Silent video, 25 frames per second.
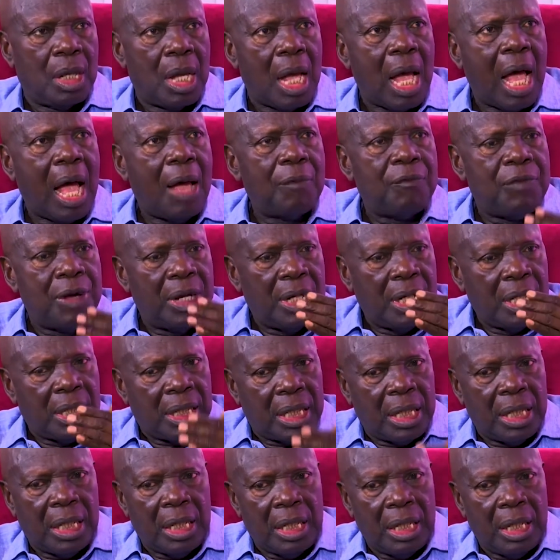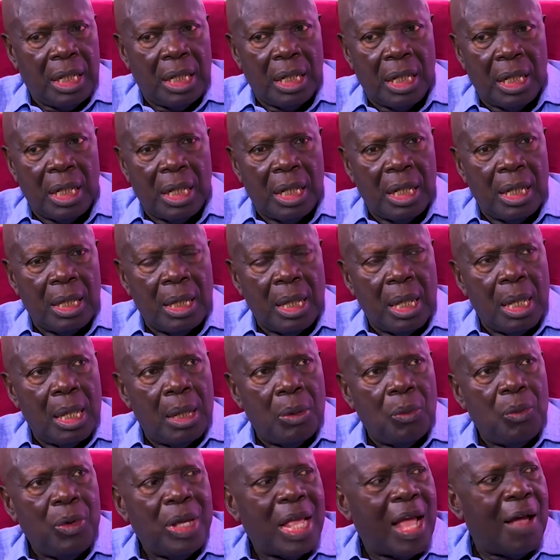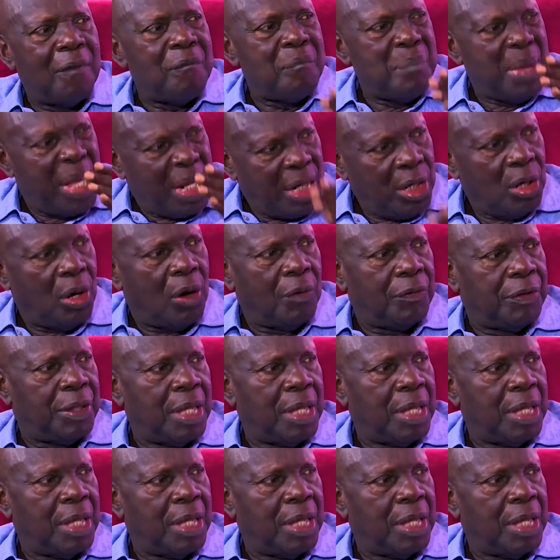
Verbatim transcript: are very key. We have many of